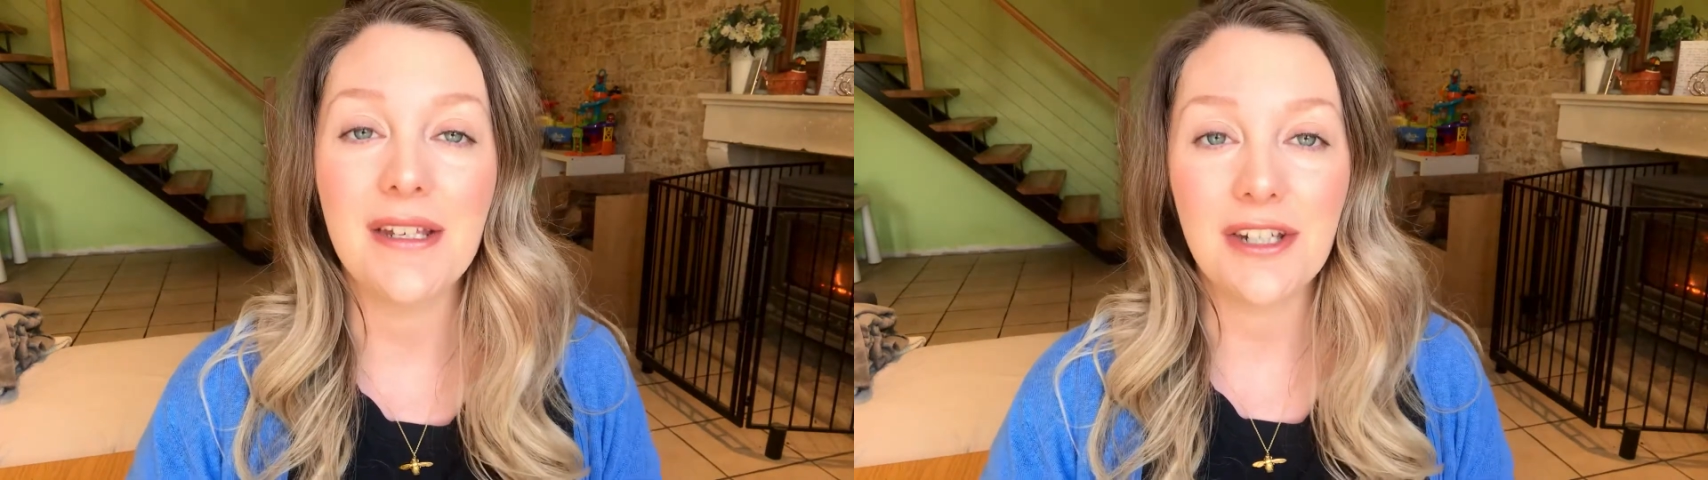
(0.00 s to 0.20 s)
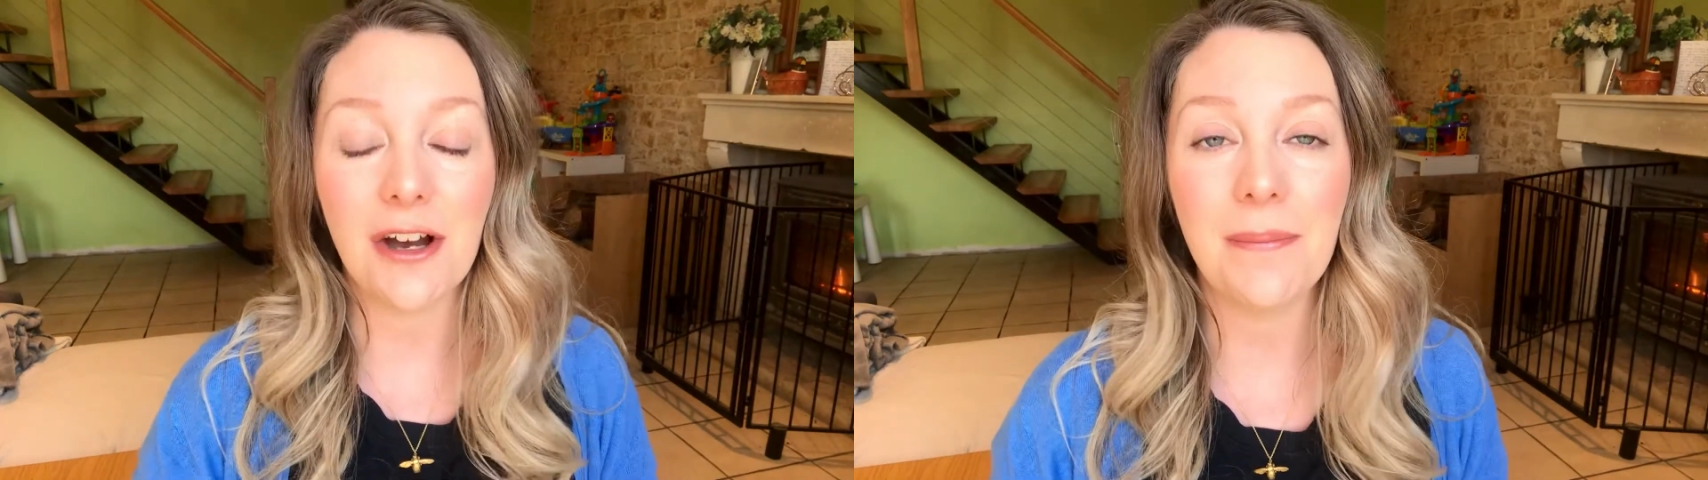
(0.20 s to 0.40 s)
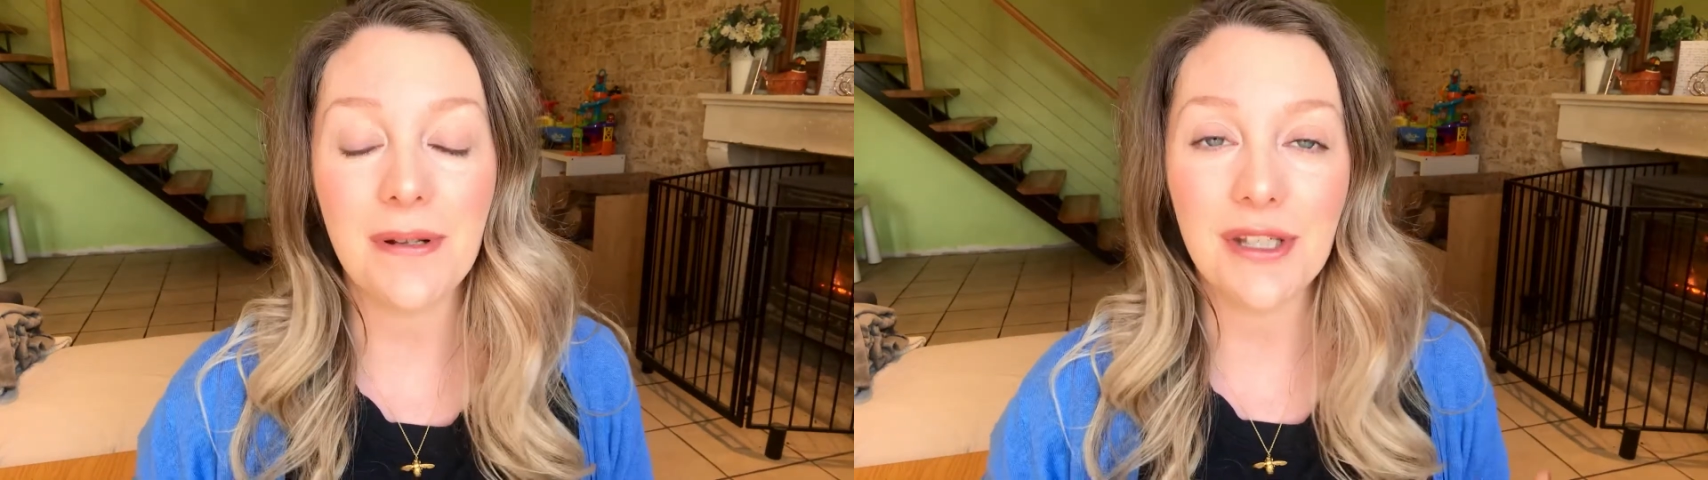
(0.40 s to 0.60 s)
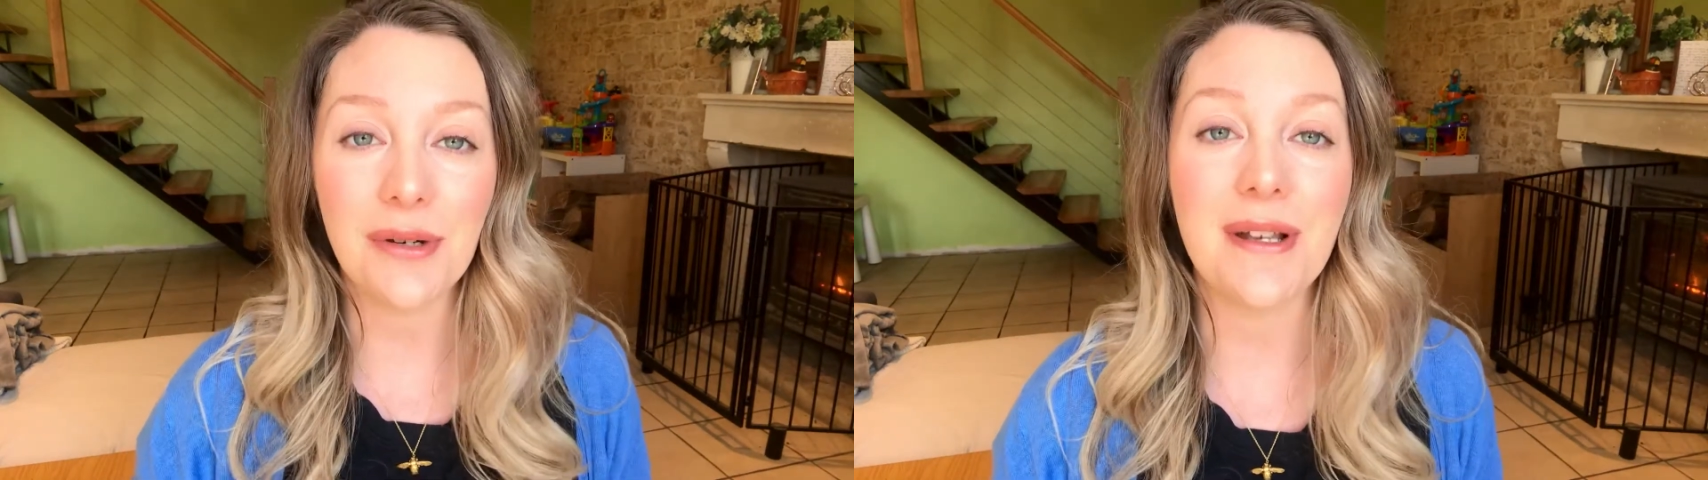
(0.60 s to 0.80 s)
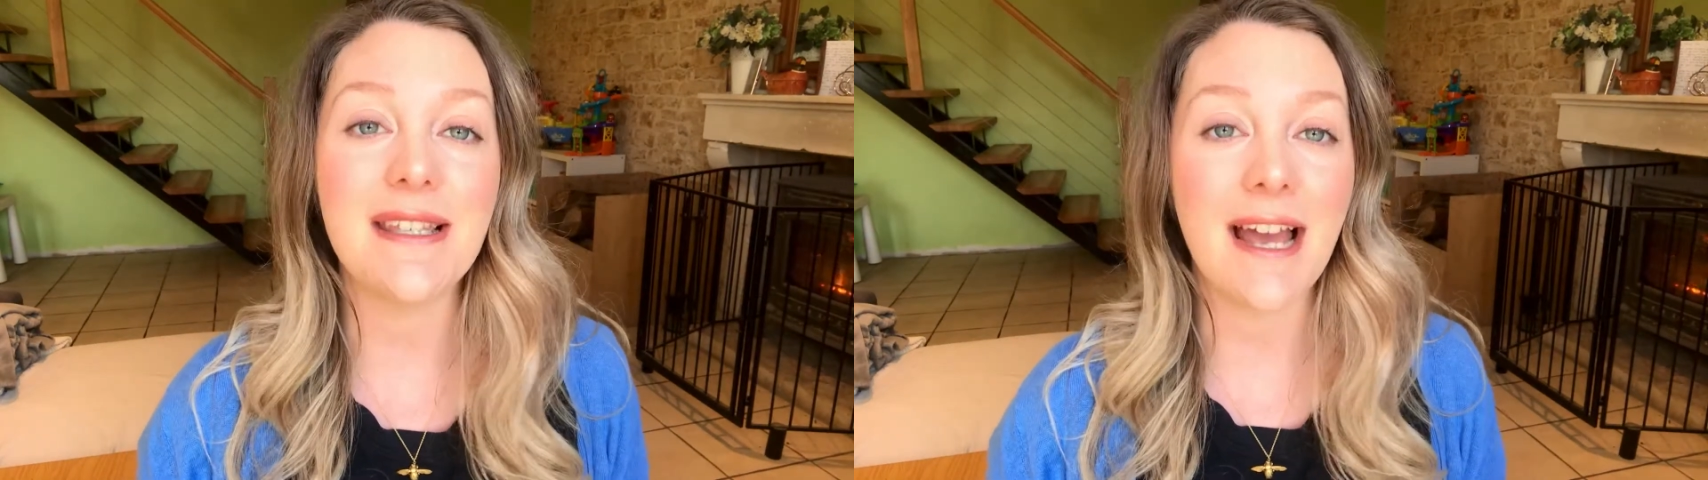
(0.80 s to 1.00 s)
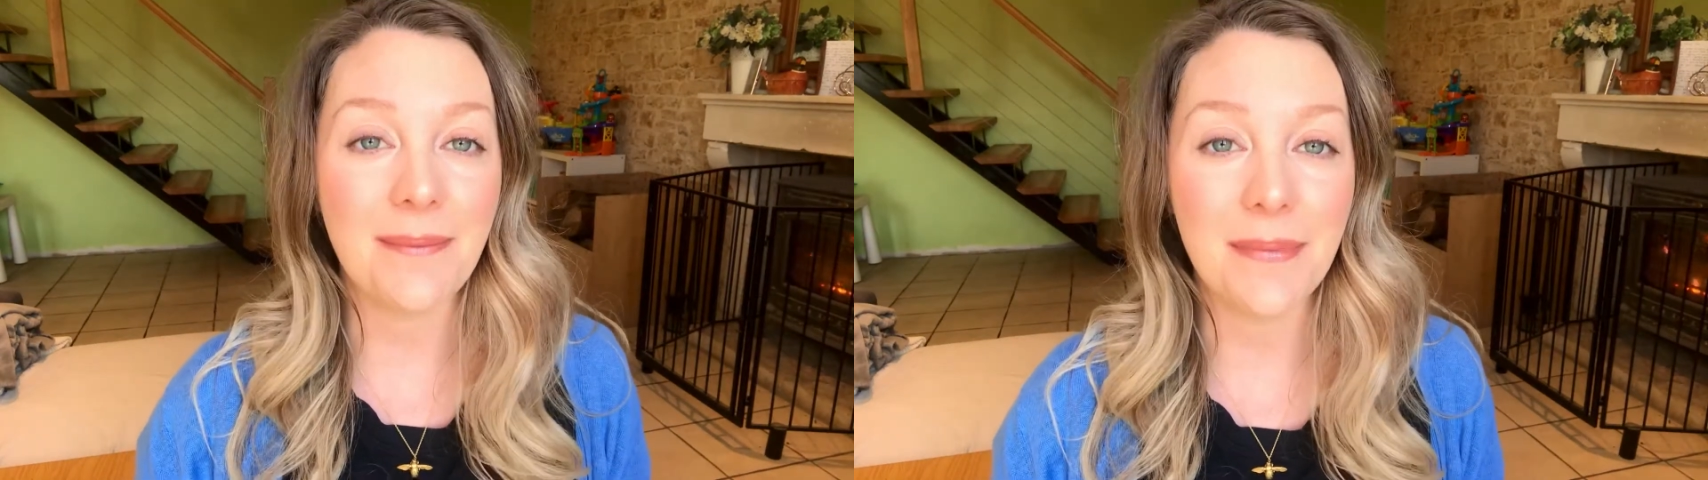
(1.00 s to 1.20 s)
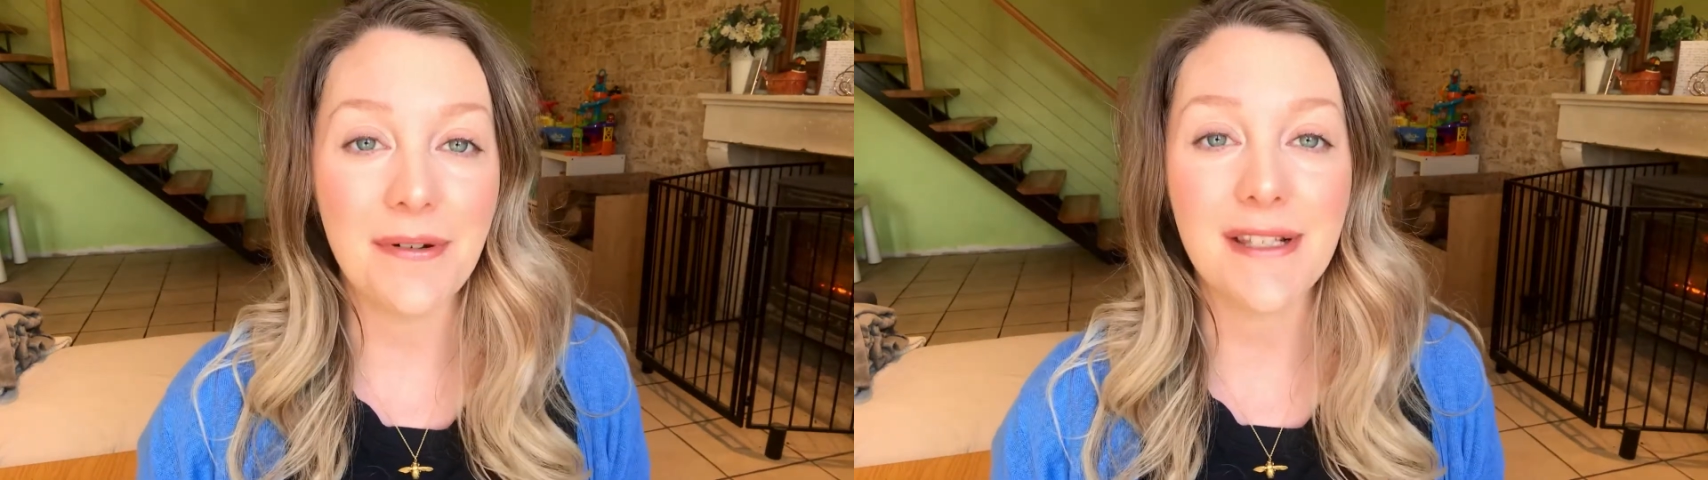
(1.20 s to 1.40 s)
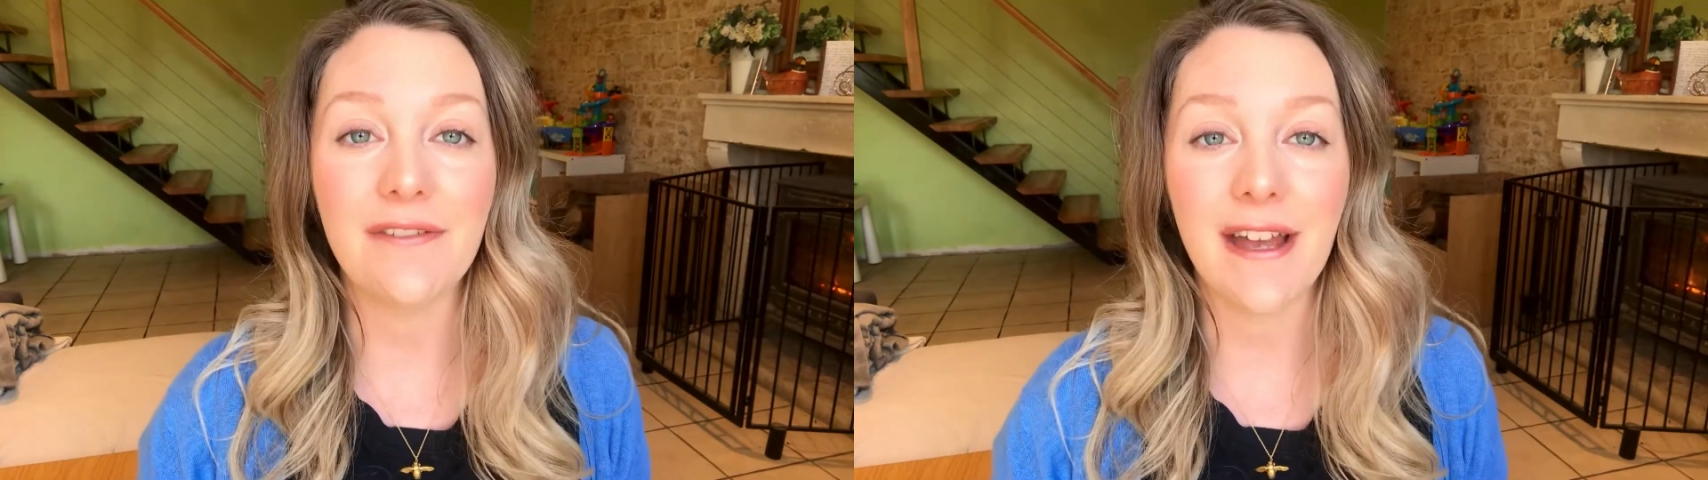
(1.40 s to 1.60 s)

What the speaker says: top toys and books for